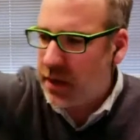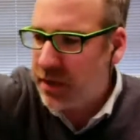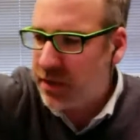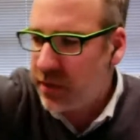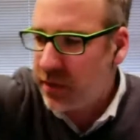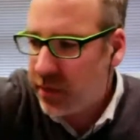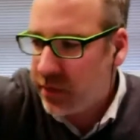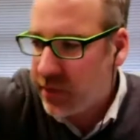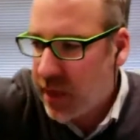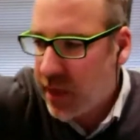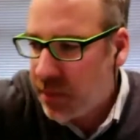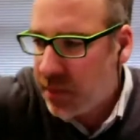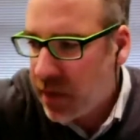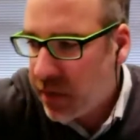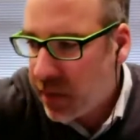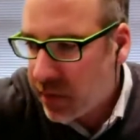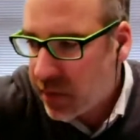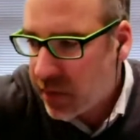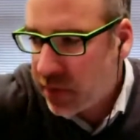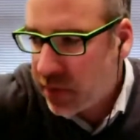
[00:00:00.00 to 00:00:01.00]
of much of the same, but I
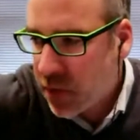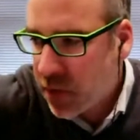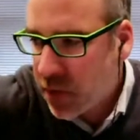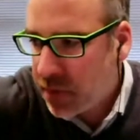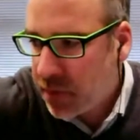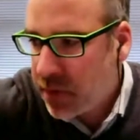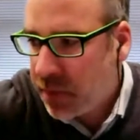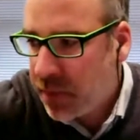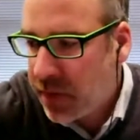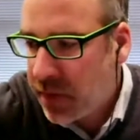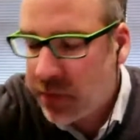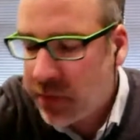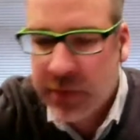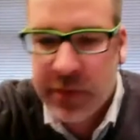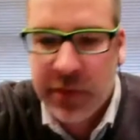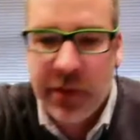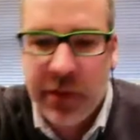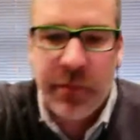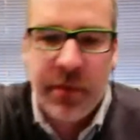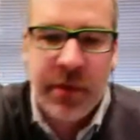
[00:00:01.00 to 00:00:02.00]
think they've sharpened their pencils
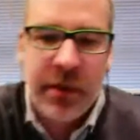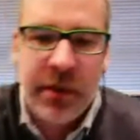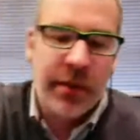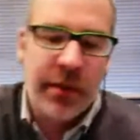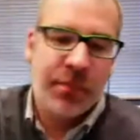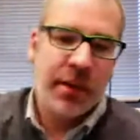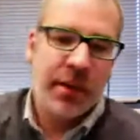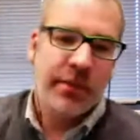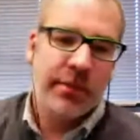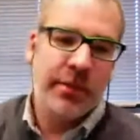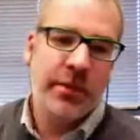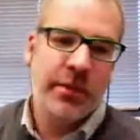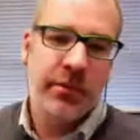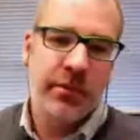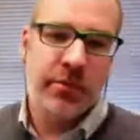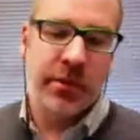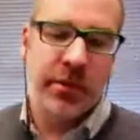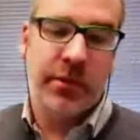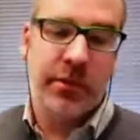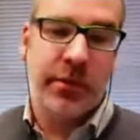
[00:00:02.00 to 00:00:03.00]
a little bit on the pricing,
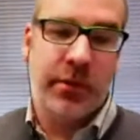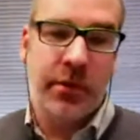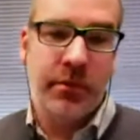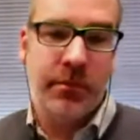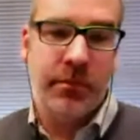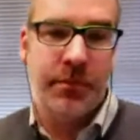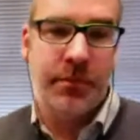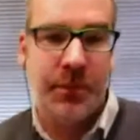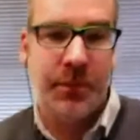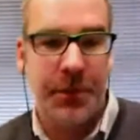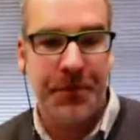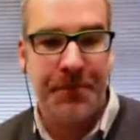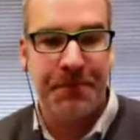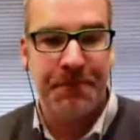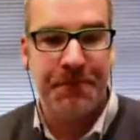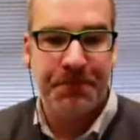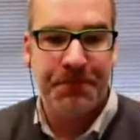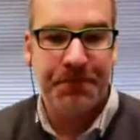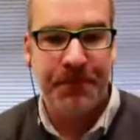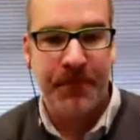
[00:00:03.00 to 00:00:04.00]
which is good.
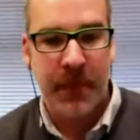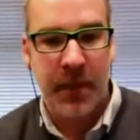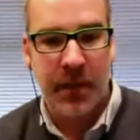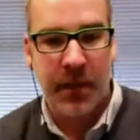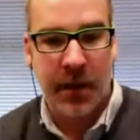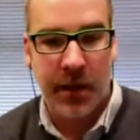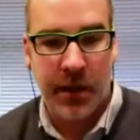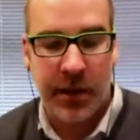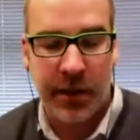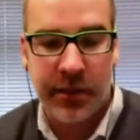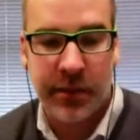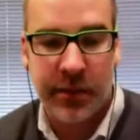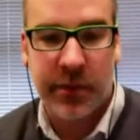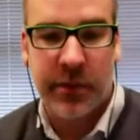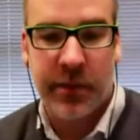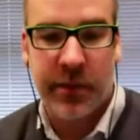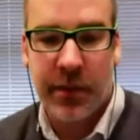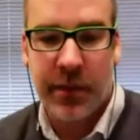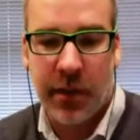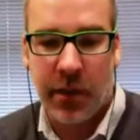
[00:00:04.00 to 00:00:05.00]
So kind of nice to
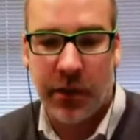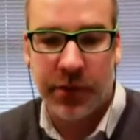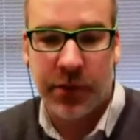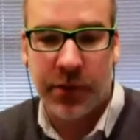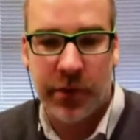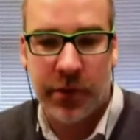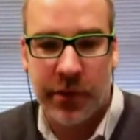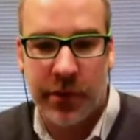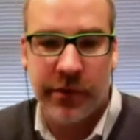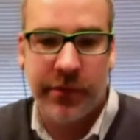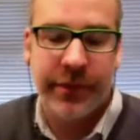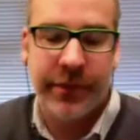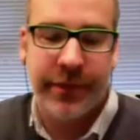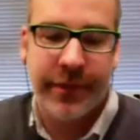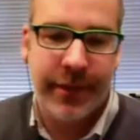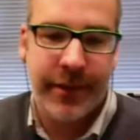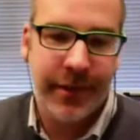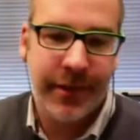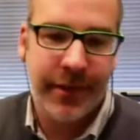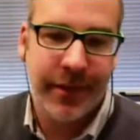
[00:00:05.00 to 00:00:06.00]
see alternative
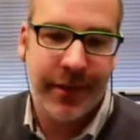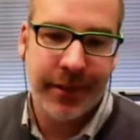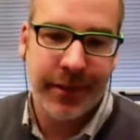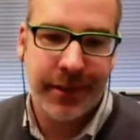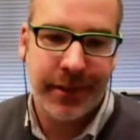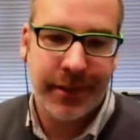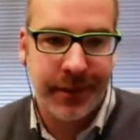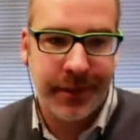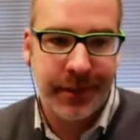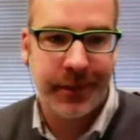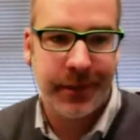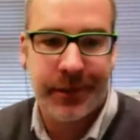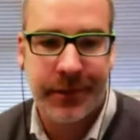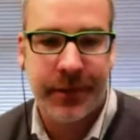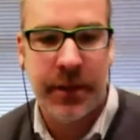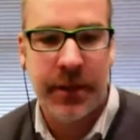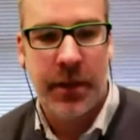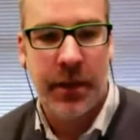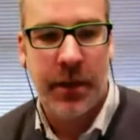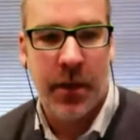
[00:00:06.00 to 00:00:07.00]

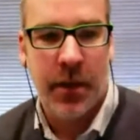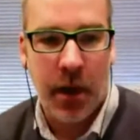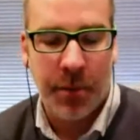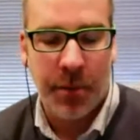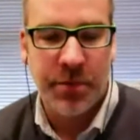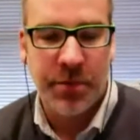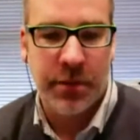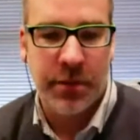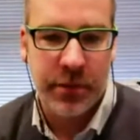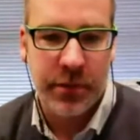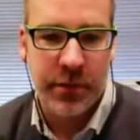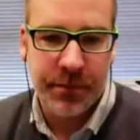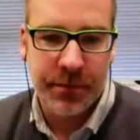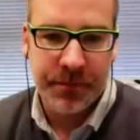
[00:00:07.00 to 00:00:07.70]
options.